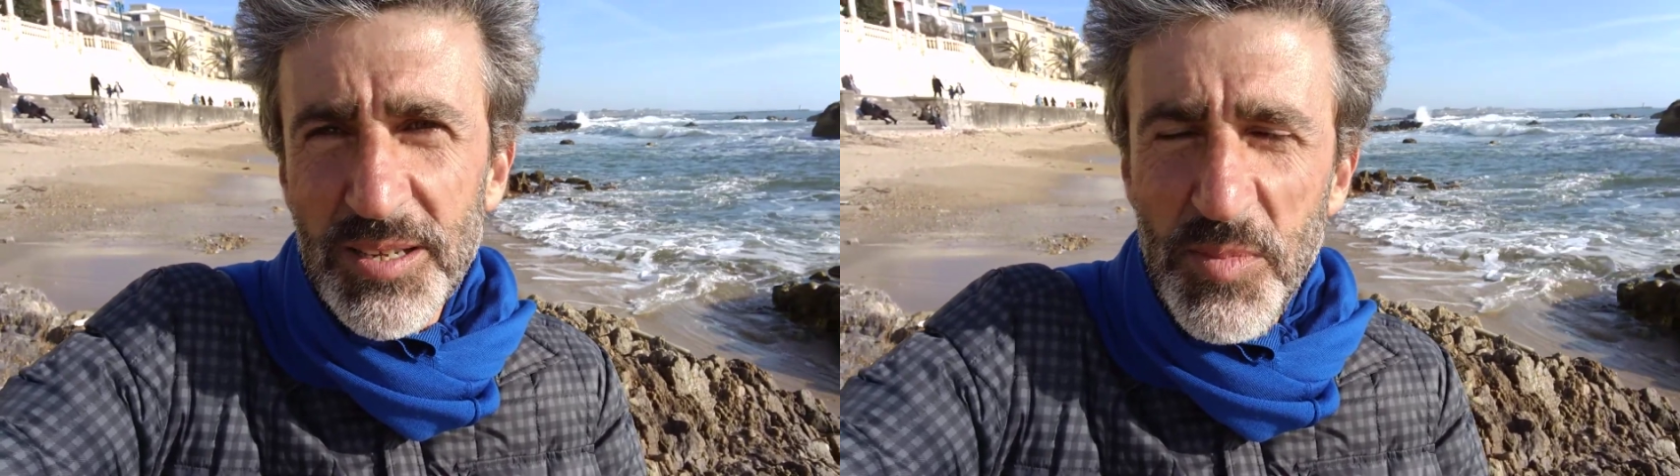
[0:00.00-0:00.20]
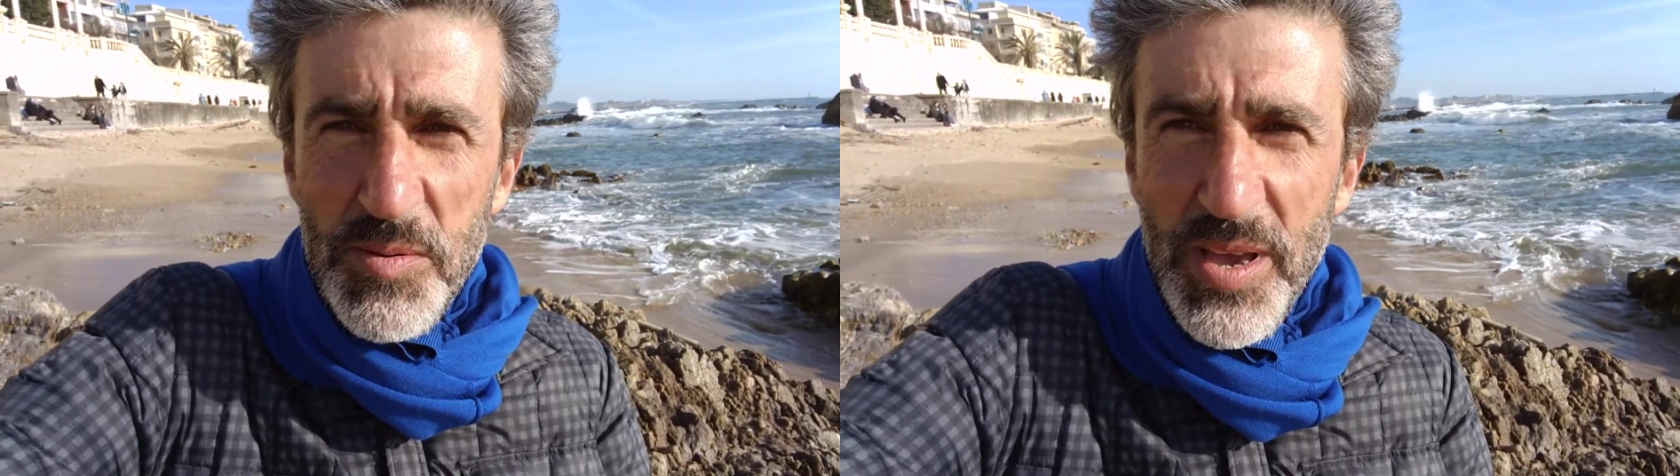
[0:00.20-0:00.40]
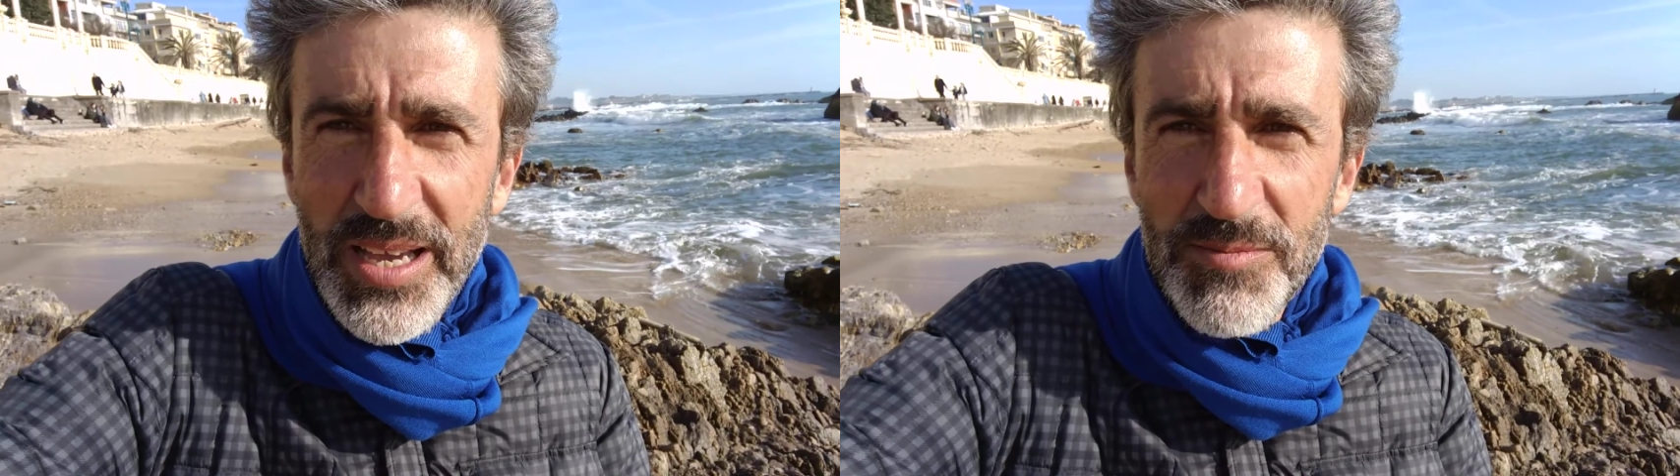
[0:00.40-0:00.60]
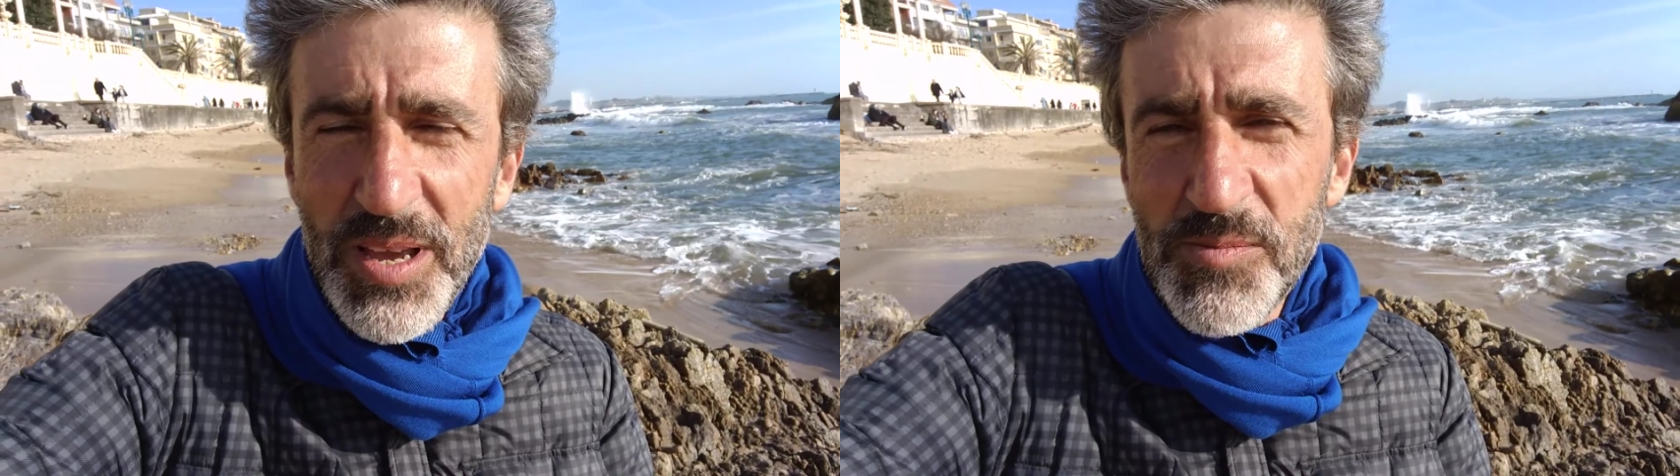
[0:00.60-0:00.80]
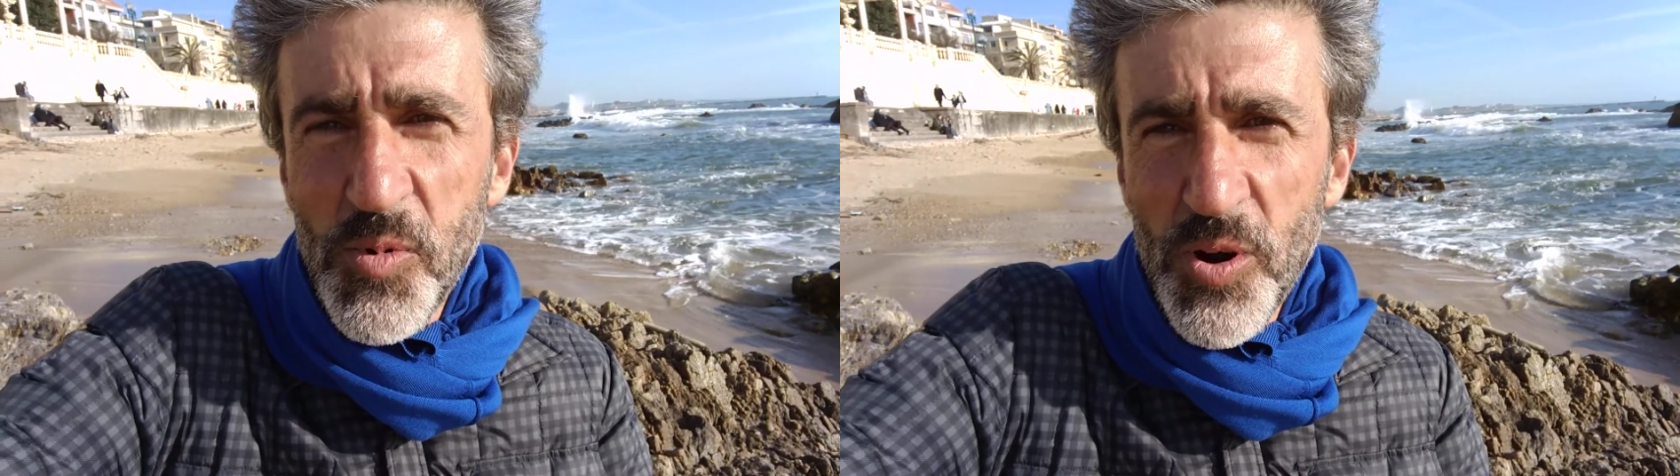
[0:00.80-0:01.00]
and maybe I can
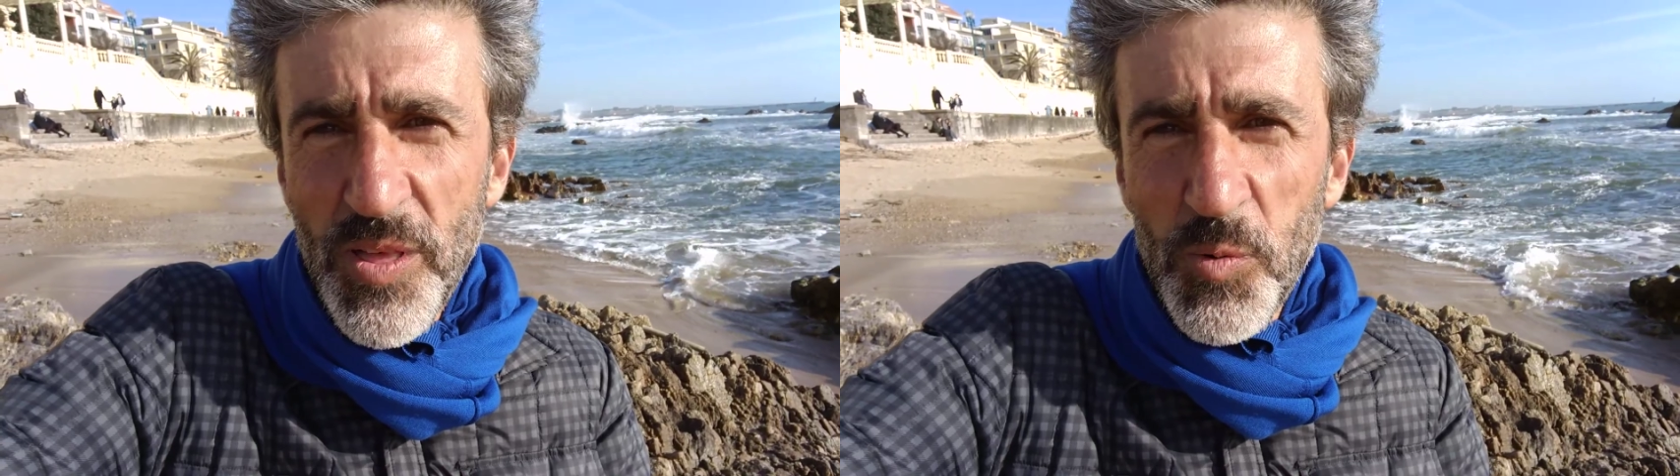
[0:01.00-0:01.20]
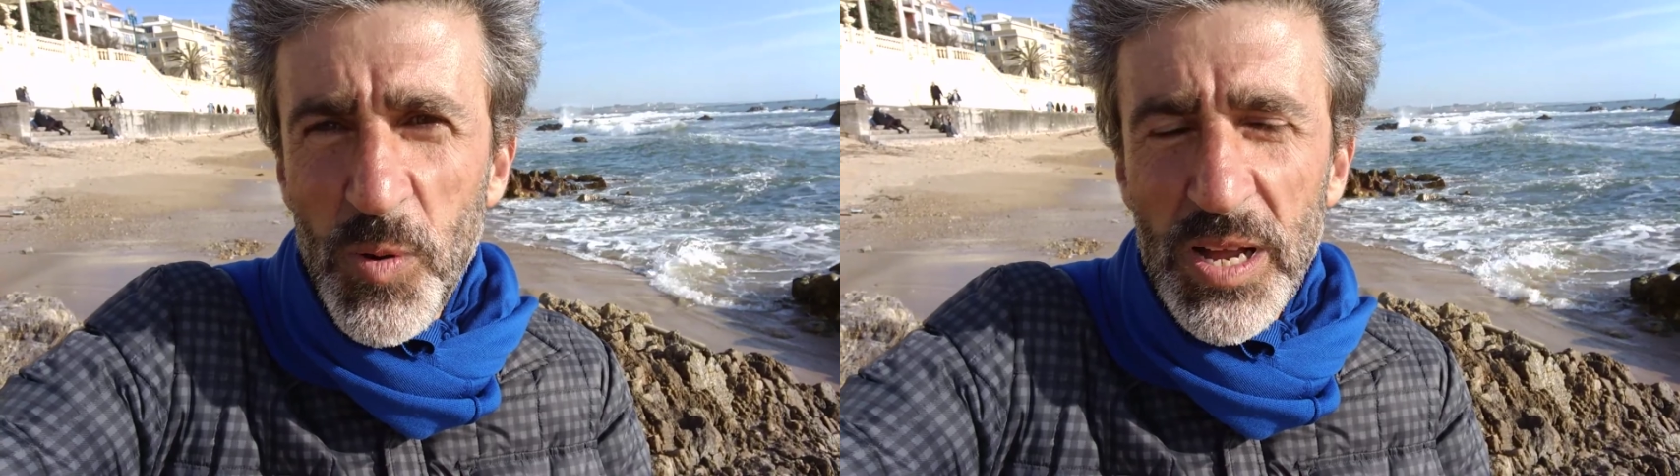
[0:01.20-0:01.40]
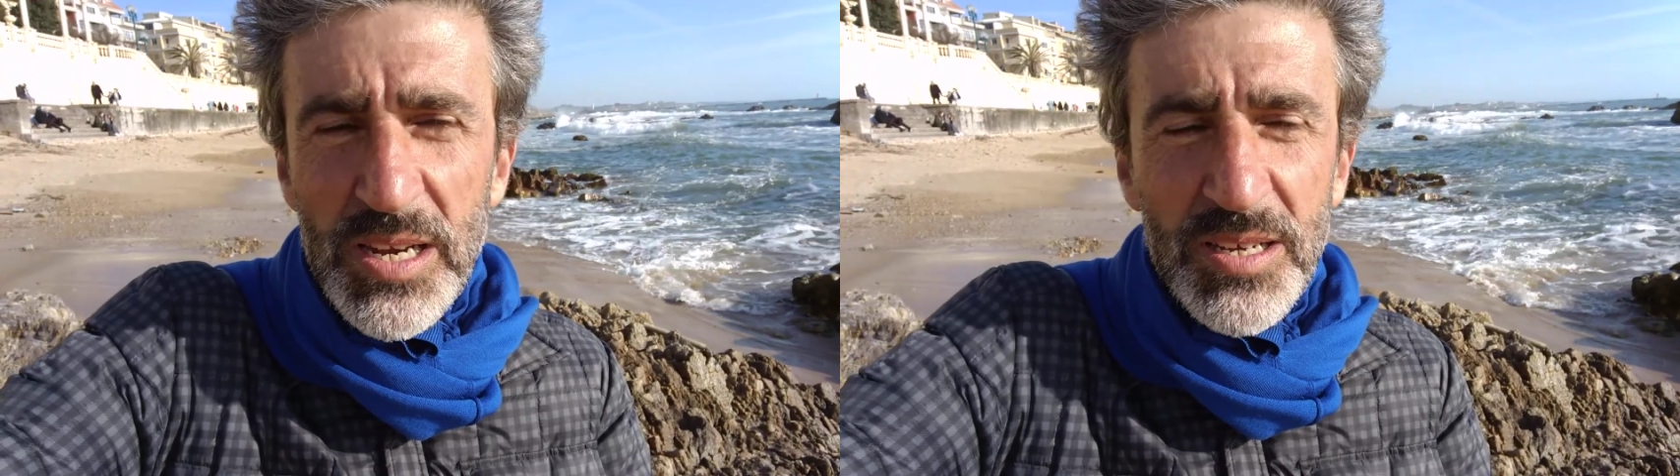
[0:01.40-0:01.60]
make more than one